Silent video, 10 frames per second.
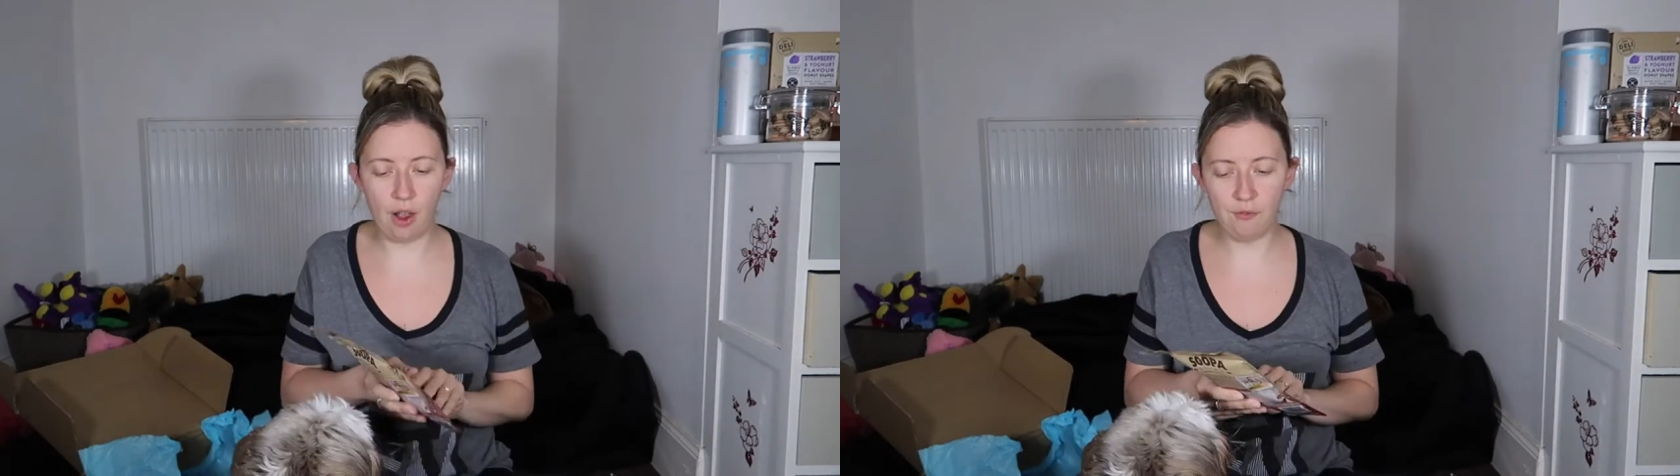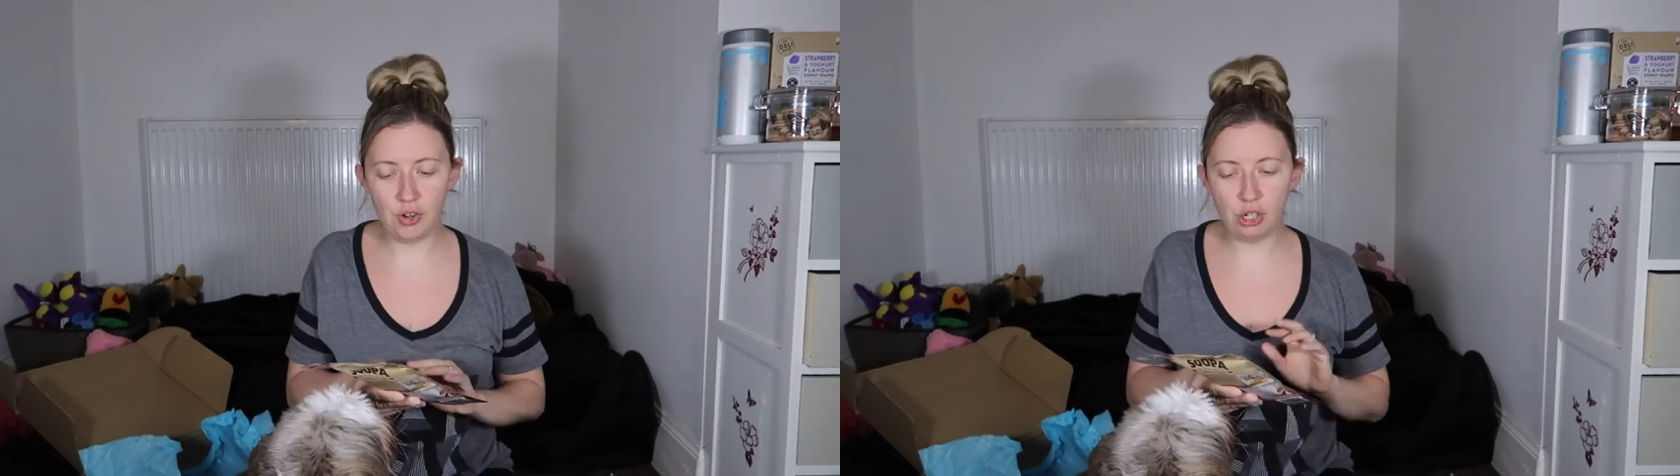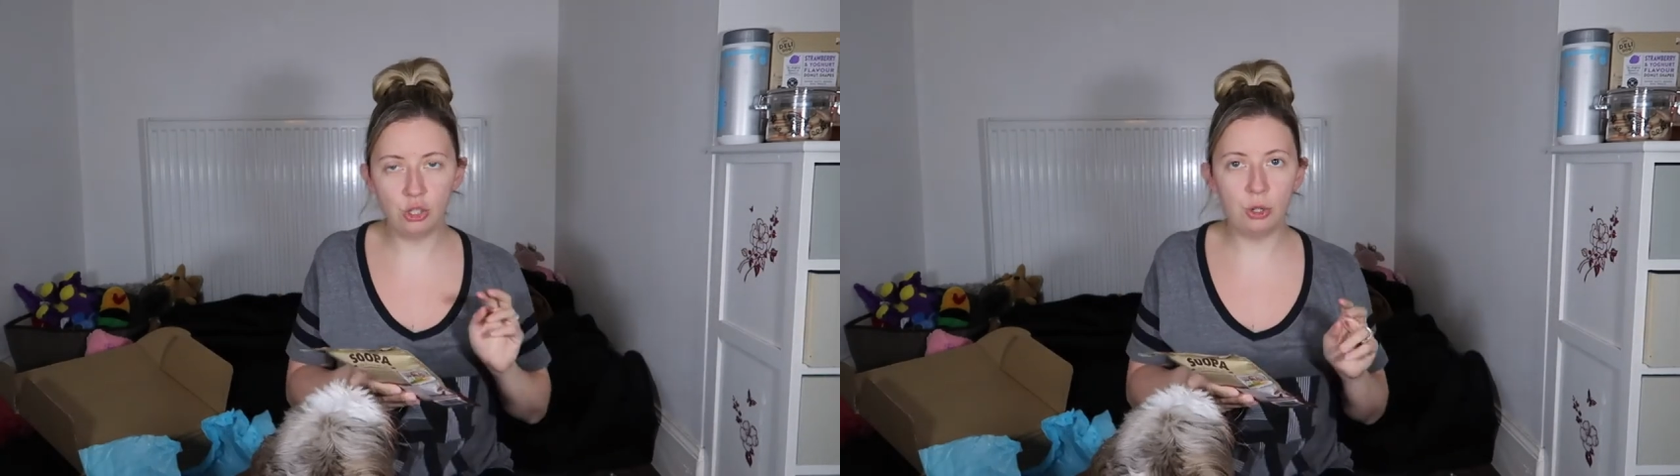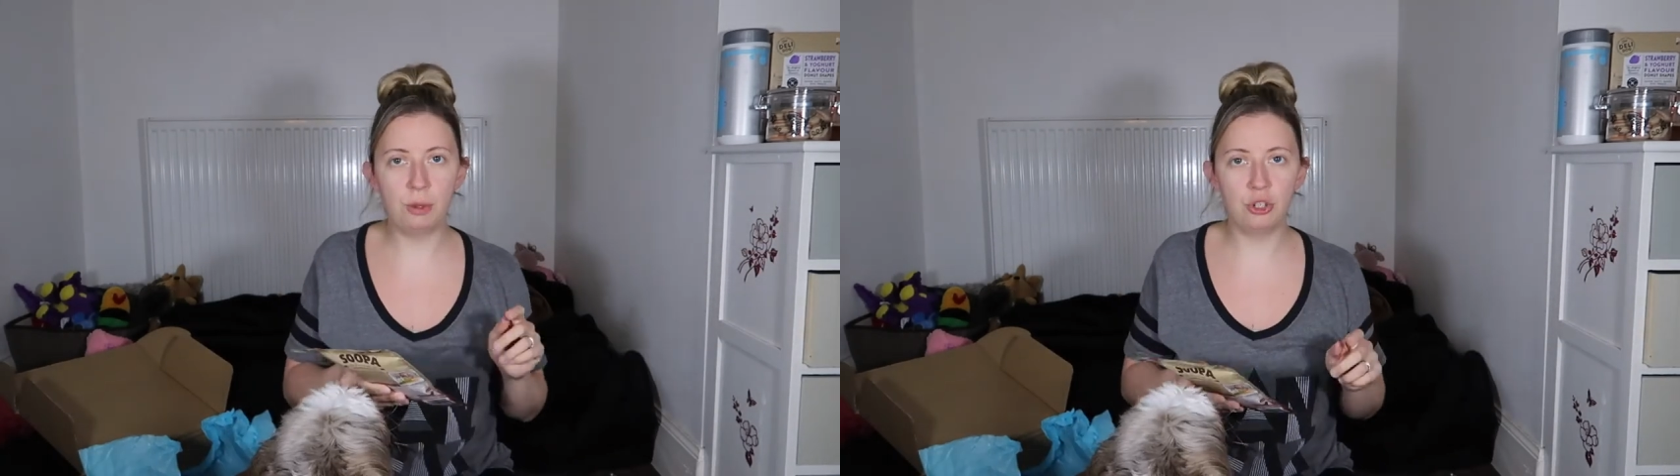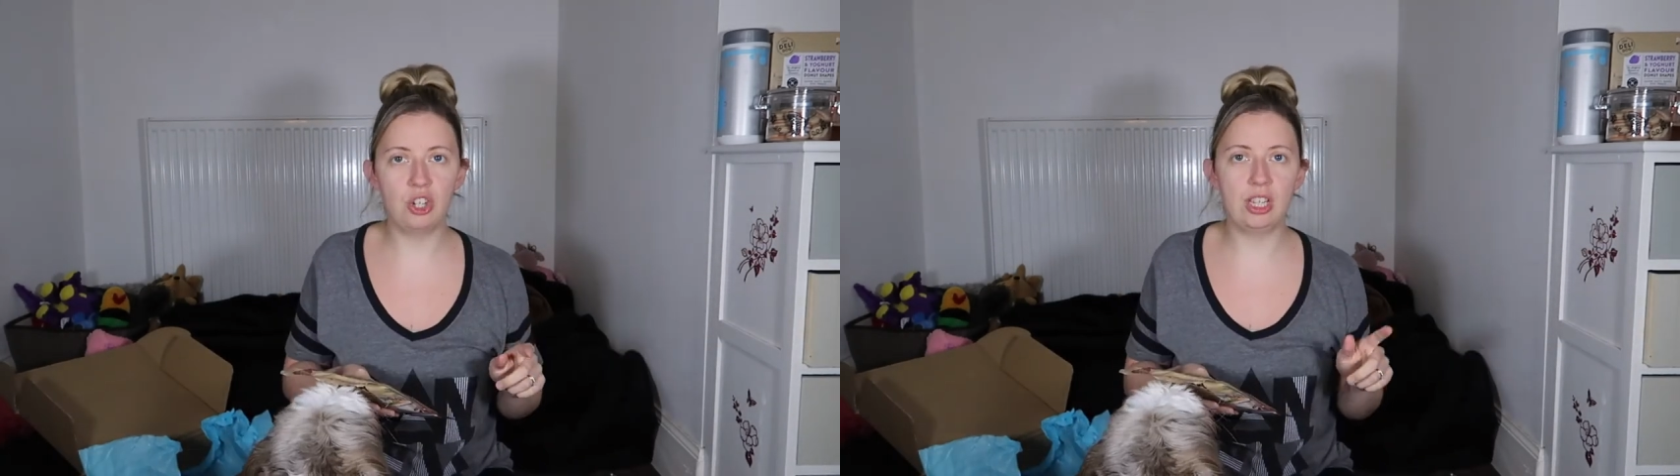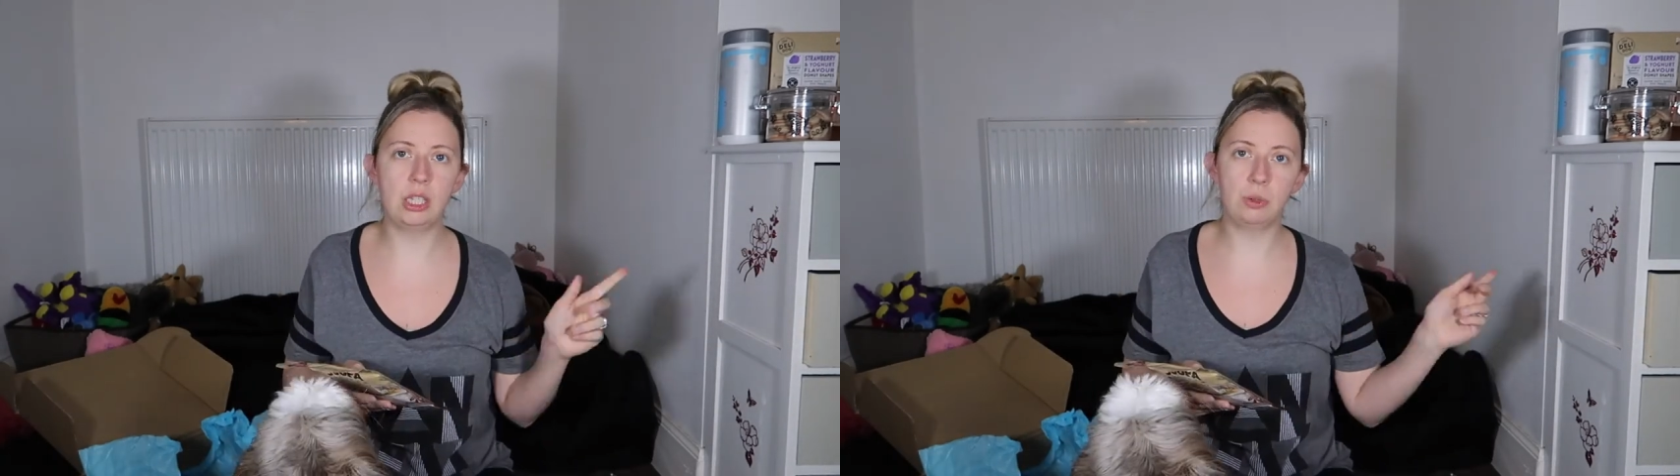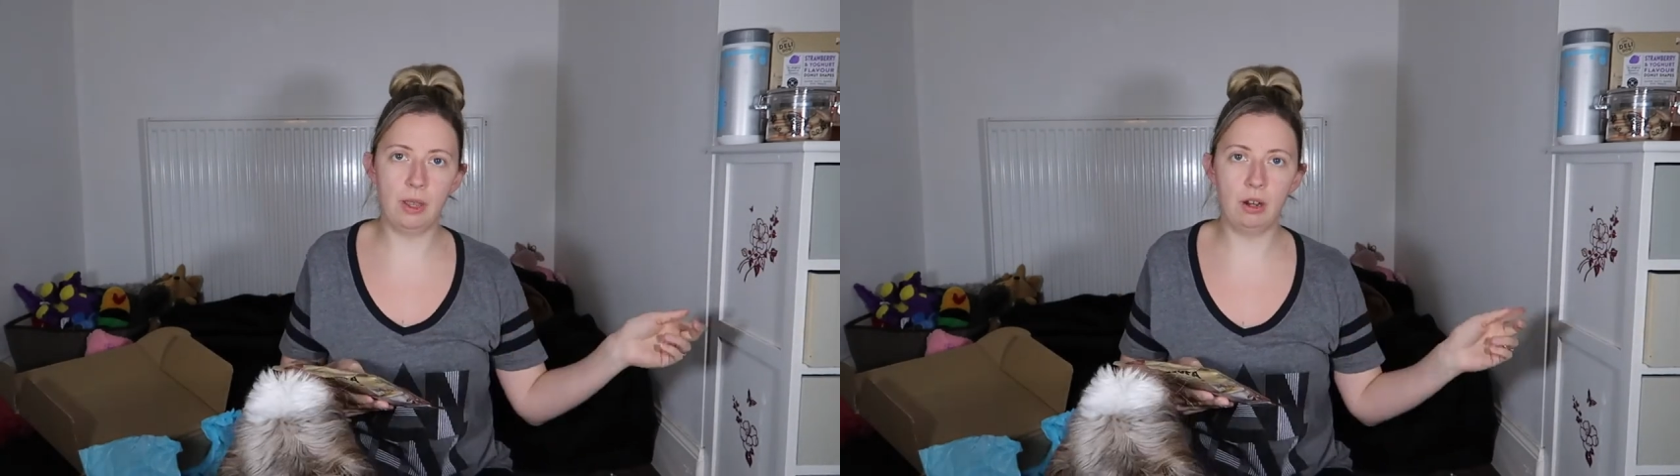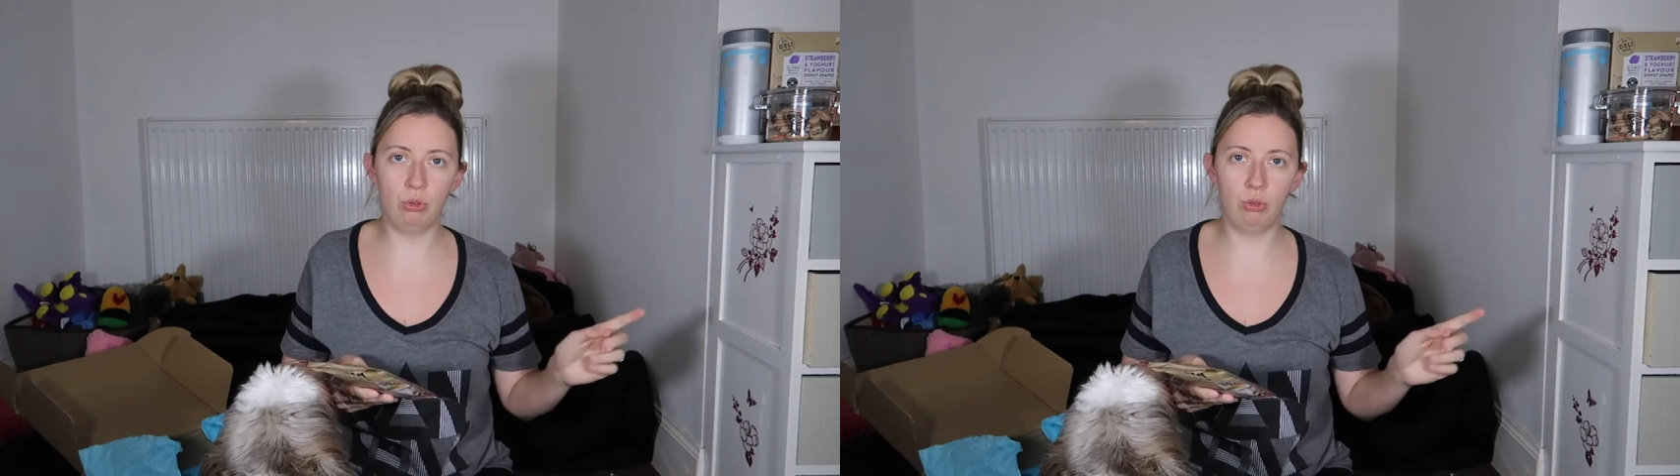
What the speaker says: Our first super treats were